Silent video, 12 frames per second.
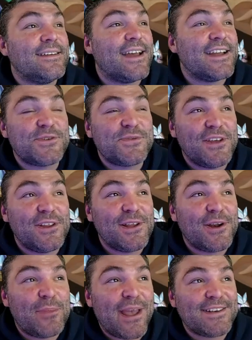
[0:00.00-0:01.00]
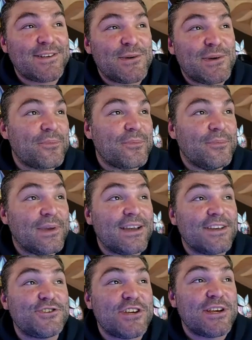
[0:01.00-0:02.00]
I just feel a little bad doing it
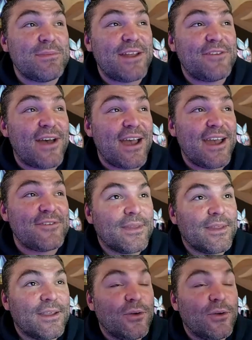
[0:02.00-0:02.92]
because G made 5 of them.